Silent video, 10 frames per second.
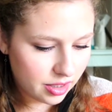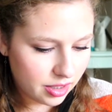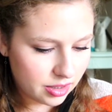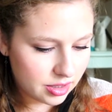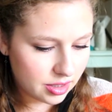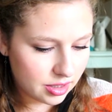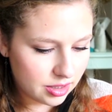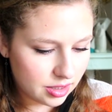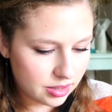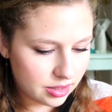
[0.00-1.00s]
Let's see, it
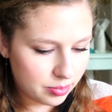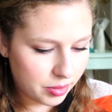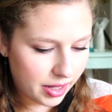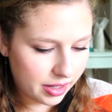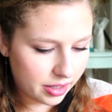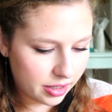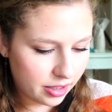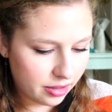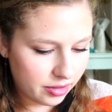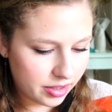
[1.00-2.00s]
says it's black
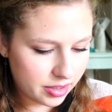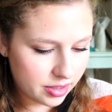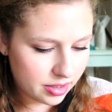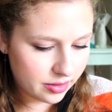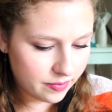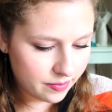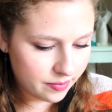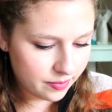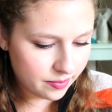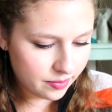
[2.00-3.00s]
currant
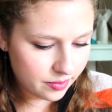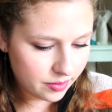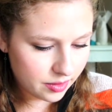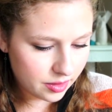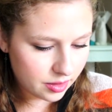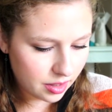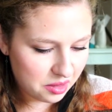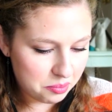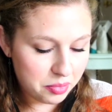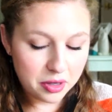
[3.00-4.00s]

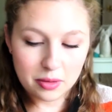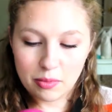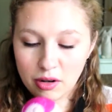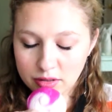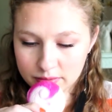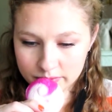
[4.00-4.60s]
and bergamot.